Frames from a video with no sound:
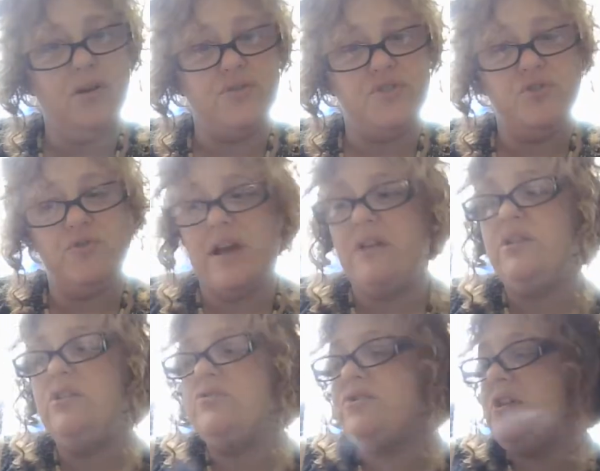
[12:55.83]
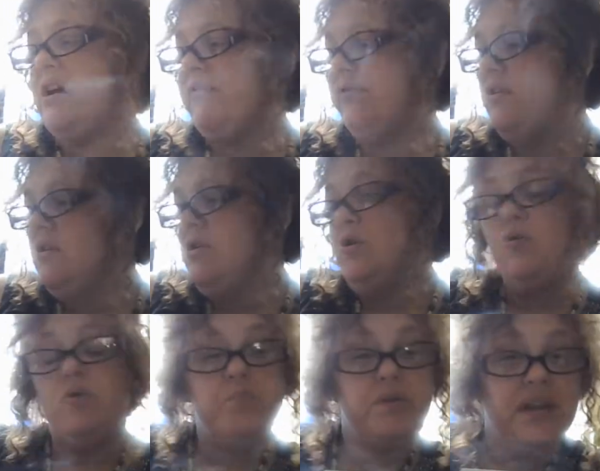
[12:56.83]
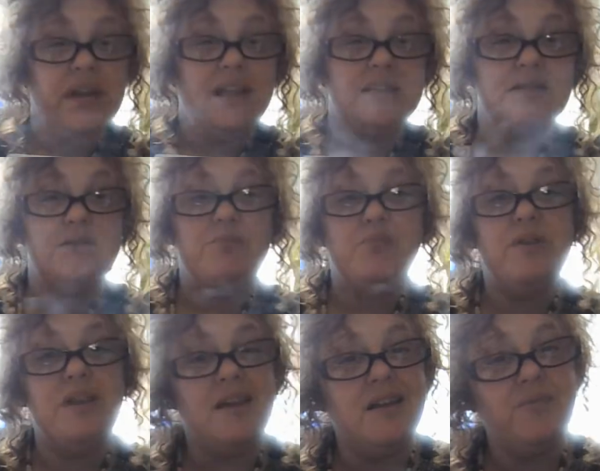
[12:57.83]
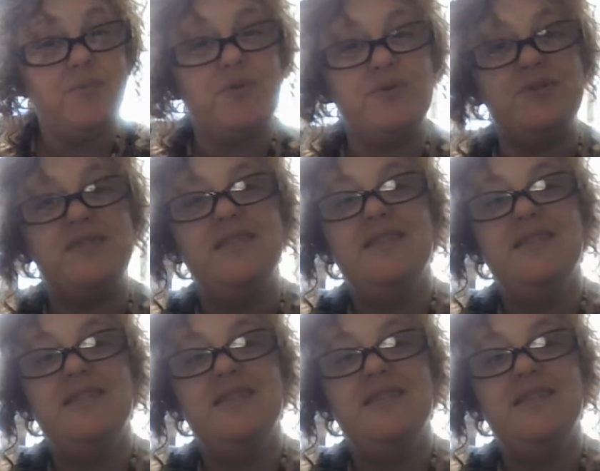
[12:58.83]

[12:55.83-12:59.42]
surrounding yourself with plants, with animals,